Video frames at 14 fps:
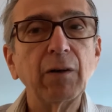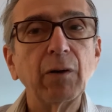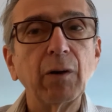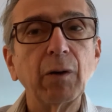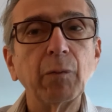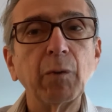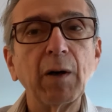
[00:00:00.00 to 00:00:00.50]

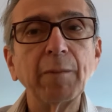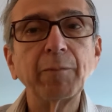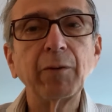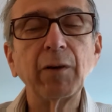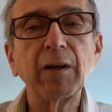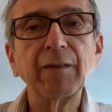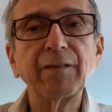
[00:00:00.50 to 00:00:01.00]
or
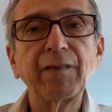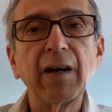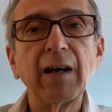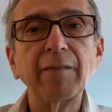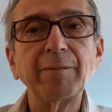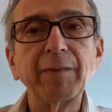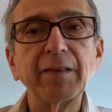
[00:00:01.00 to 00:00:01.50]

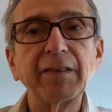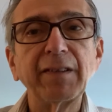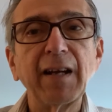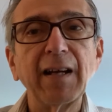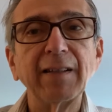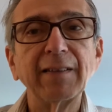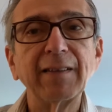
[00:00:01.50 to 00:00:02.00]

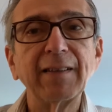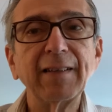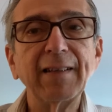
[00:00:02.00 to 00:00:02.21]
1.5%.